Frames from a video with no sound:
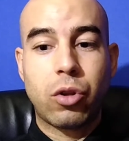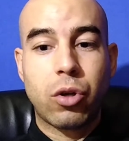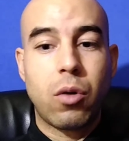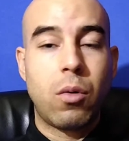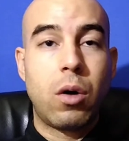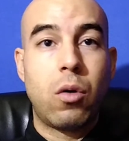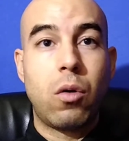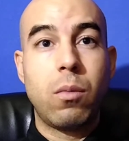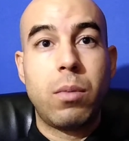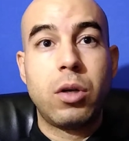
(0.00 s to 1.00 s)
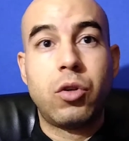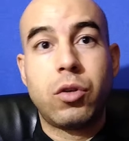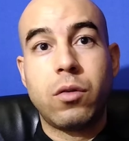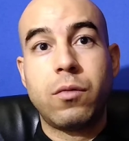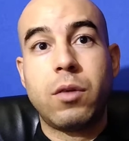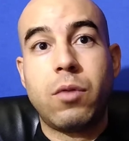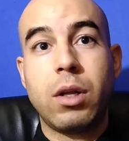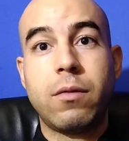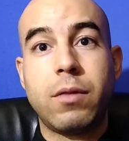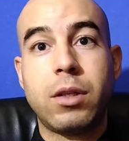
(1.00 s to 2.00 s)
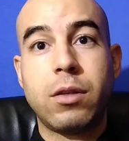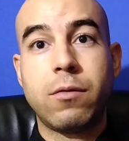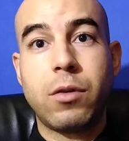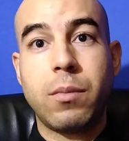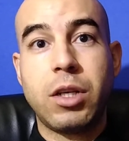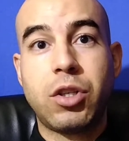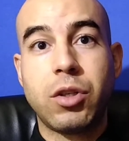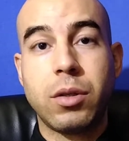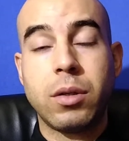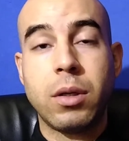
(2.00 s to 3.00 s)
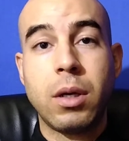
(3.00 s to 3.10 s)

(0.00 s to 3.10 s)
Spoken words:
throw a whole bunch of irrelevant information.